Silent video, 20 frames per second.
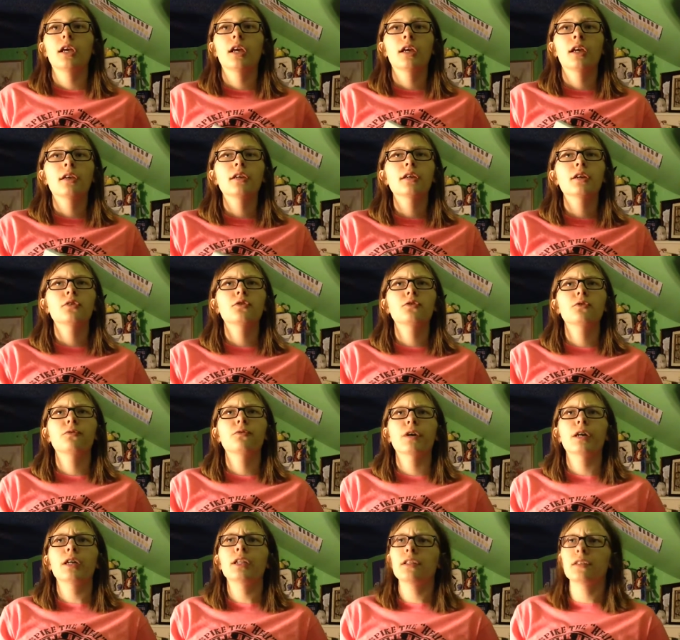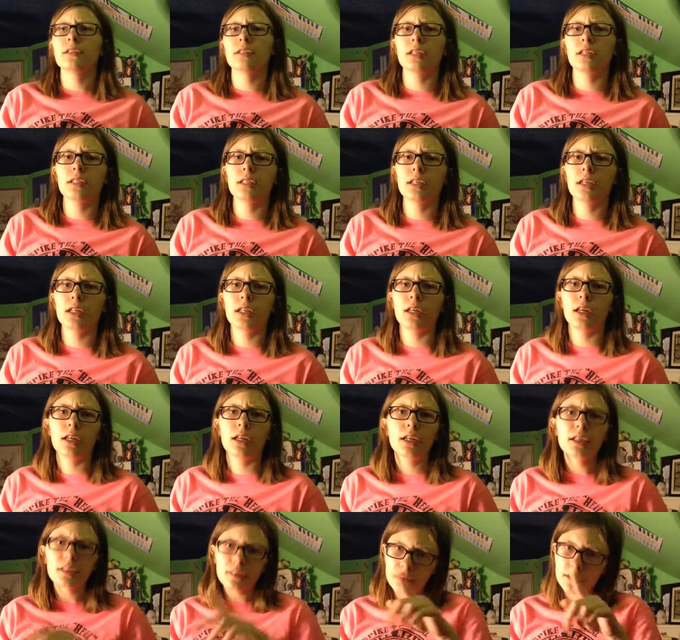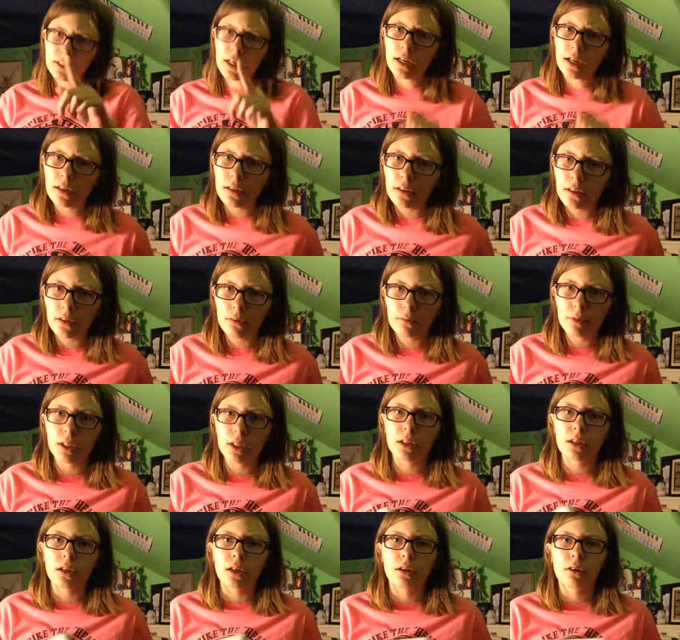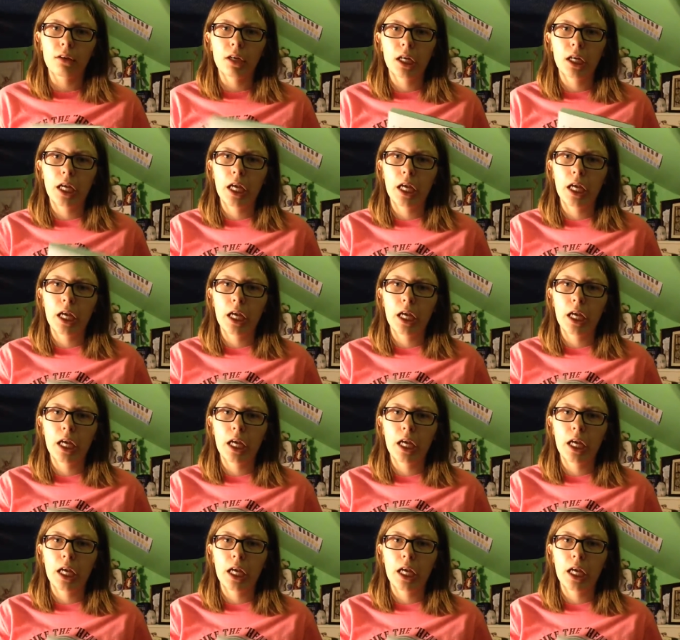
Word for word: And guess who finally decided to get it? Exactly a week ago.